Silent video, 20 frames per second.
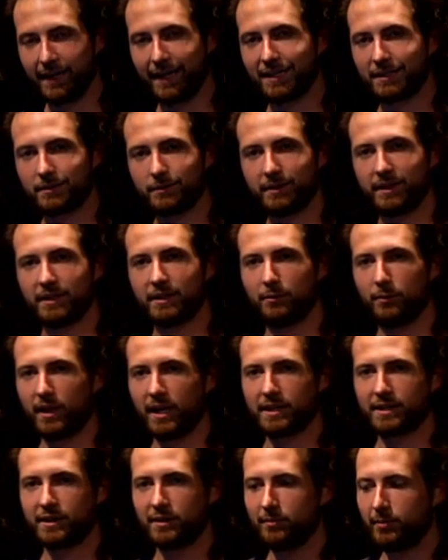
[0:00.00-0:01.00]
Last week, the
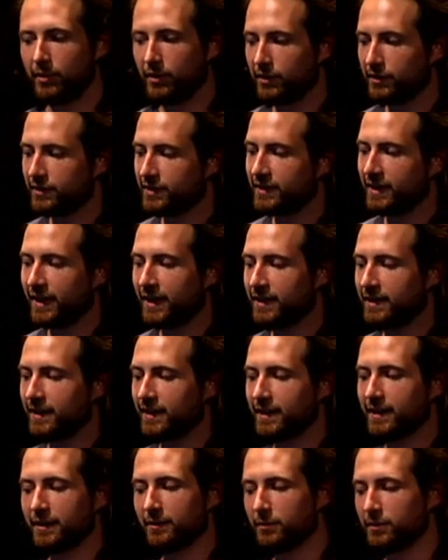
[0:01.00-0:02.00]
Washington Post said
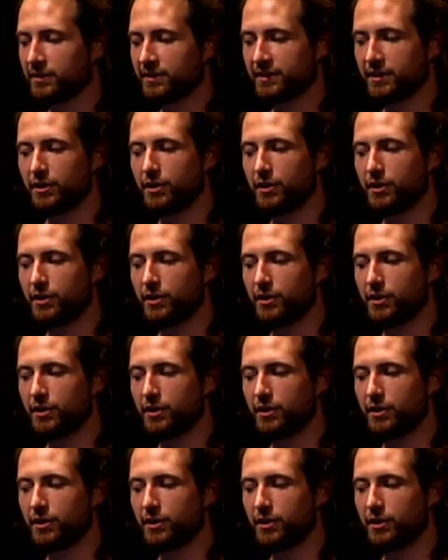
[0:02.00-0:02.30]
that it was